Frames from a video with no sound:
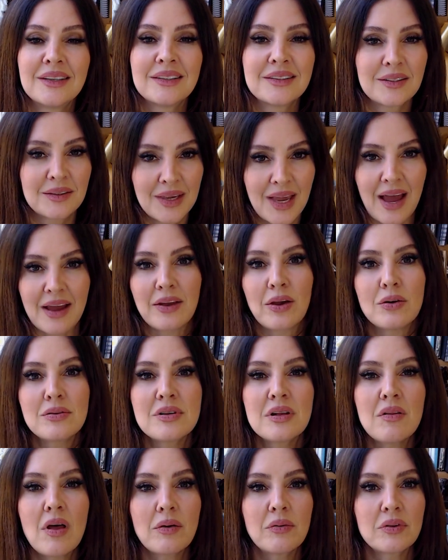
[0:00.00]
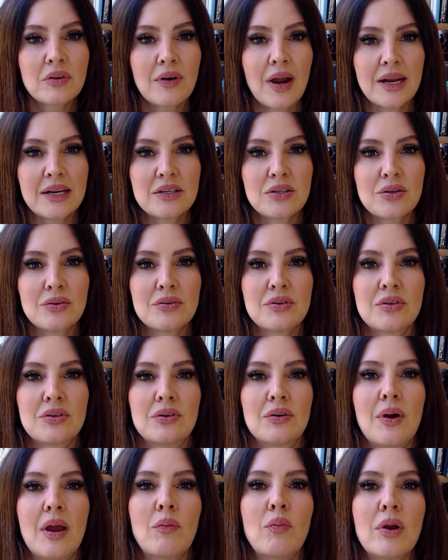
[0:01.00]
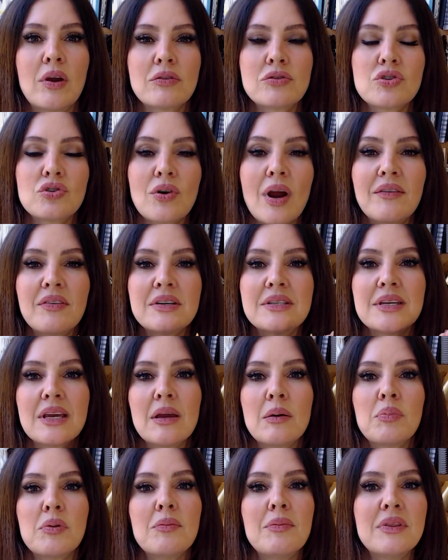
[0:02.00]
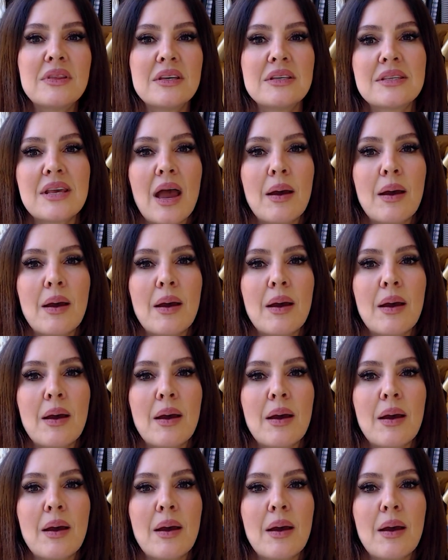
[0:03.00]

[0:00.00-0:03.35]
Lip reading: So yeah, it goes along with gratitude too. And we are striving to implement these